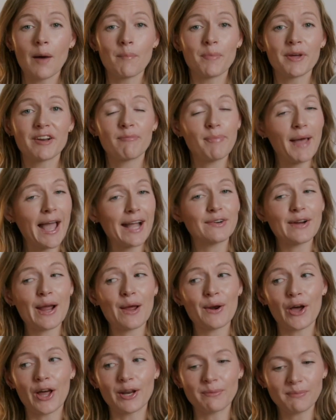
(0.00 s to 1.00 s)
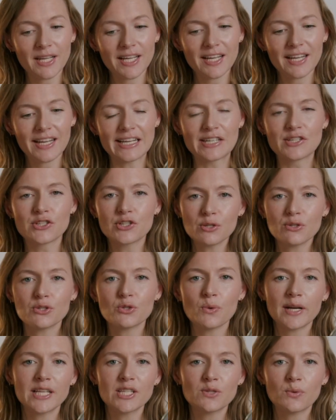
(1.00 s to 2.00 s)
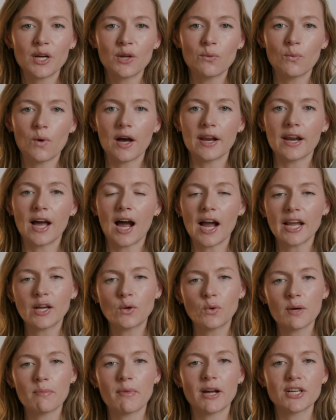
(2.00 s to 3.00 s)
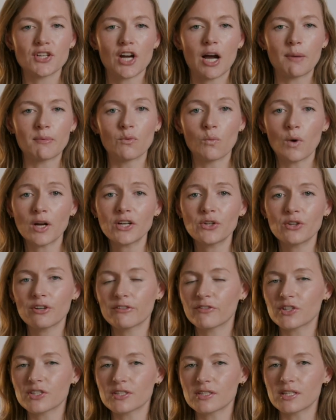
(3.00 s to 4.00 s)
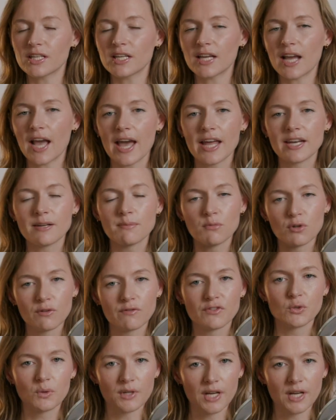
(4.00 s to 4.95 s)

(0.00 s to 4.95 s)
A bit of background on me: in June 2021, I quit my job in one university and moved to